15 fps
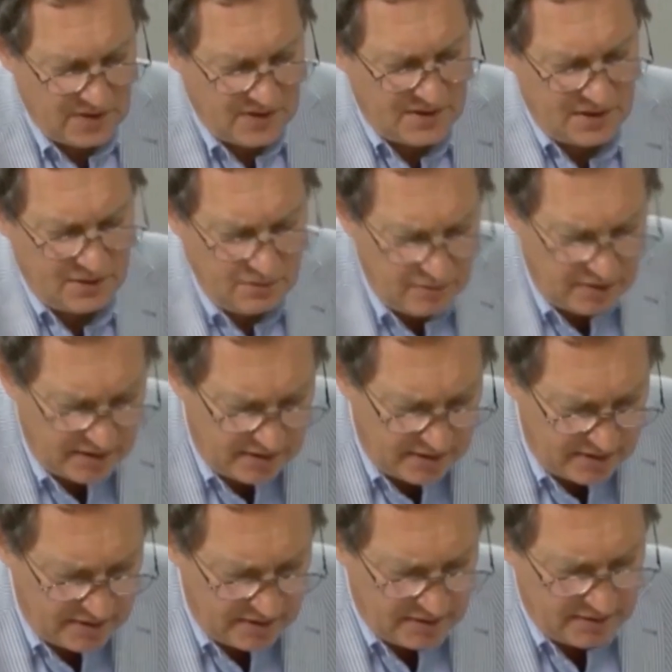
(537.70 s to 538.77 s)
So,
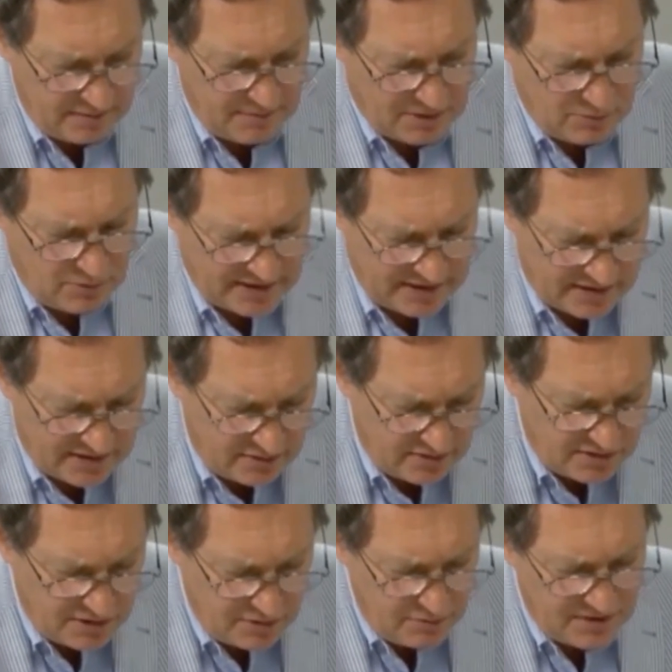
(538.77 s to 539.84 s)
Emanuele,
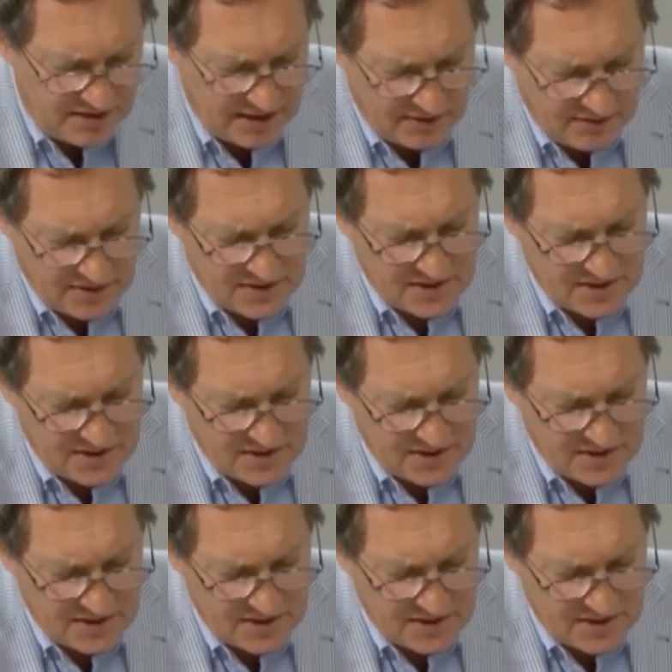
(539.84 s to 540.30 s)
do you think that